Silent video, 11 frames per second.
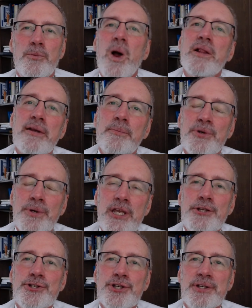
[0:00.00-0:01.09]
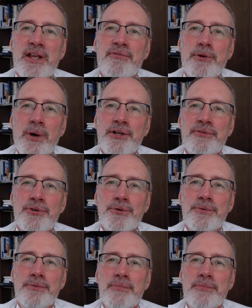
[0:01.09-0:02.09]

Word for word: Welcome to each and every one of you.